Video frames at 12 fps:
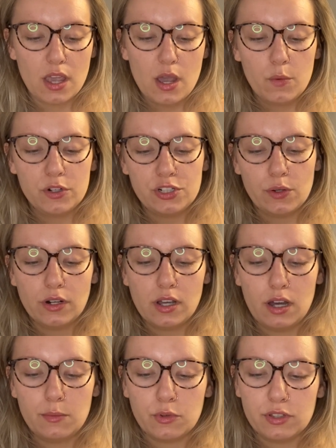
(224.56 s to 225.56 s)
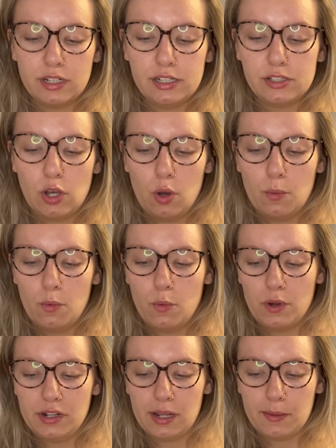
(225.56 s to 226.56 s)
With Jonah gone more than he's home,
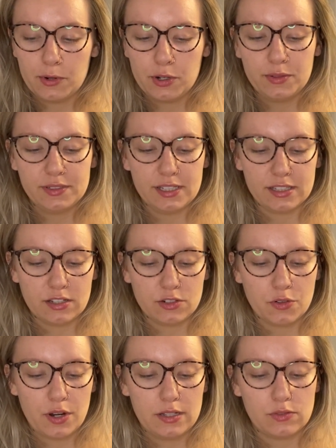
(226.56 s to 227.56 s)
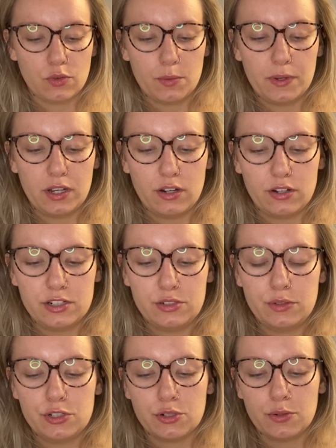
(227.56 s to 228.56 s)
one neighbor who insists on transforming her into
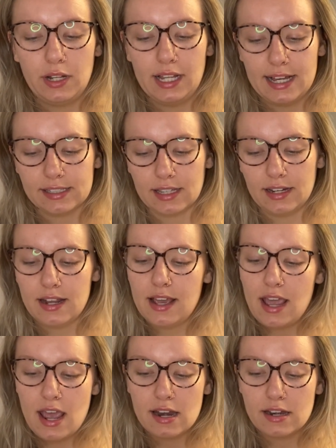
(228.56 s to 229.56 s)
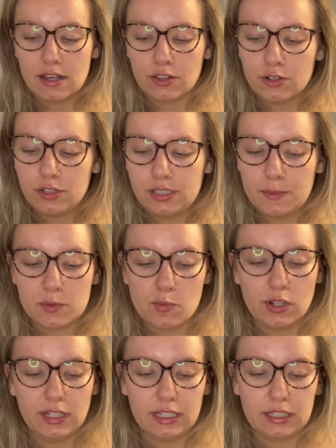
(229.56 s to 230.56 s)
a true Alaskan, and another who seems more
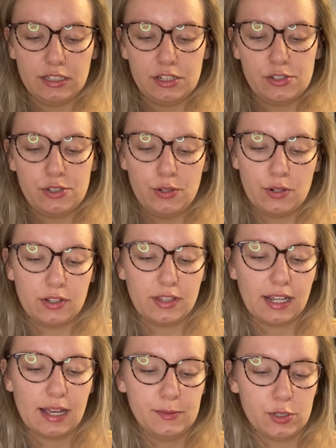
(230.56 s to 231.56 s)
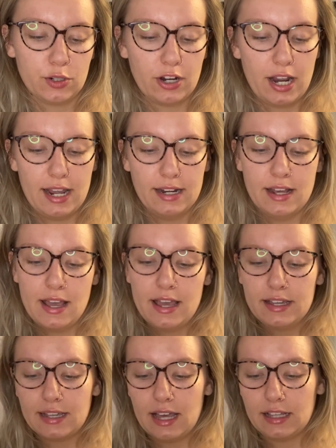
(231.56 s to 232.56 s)
likely to shoot her than come to her aid,
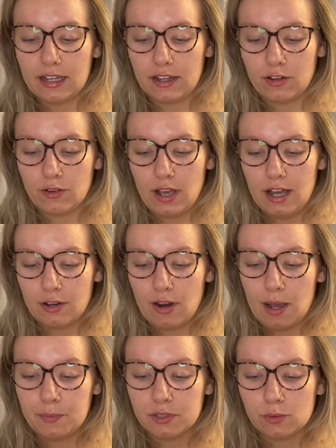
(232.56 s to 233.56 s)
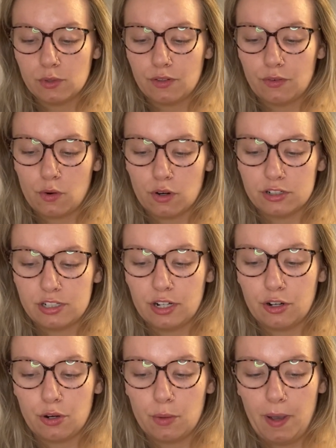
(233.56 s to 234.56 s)
Calla grapples with foraging
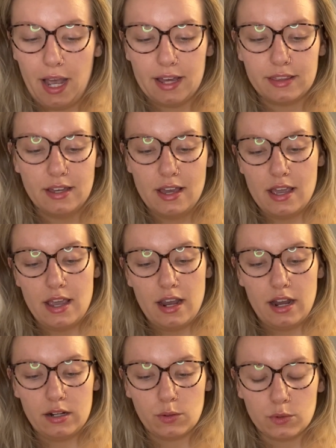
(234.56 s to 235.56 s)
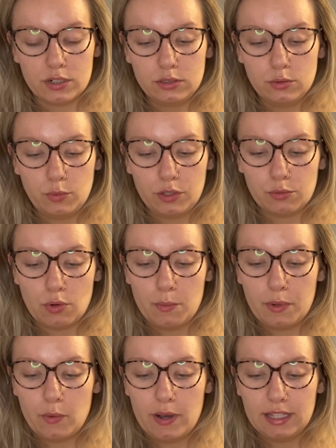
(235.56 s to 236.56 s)
her own path. In a world with
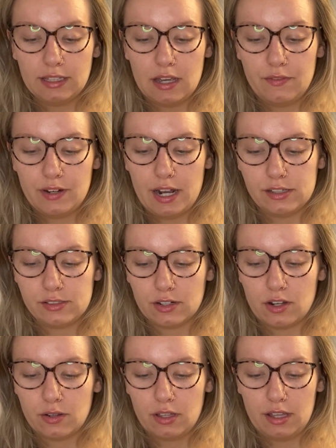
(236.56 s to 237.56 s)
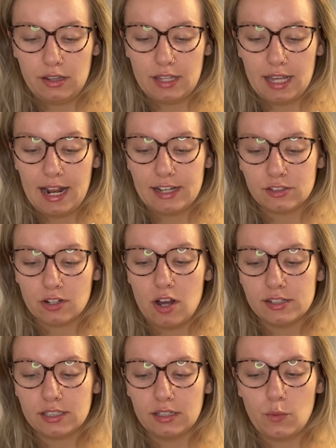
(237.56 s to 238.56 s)
roaming wildlife that has her
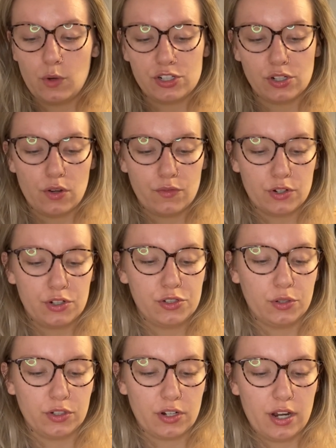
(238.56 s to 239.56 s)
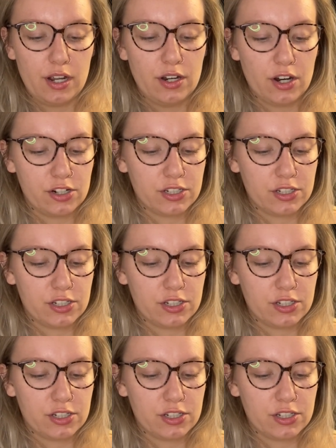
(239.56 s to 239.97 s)
constantly watching over her shoulder, in harsh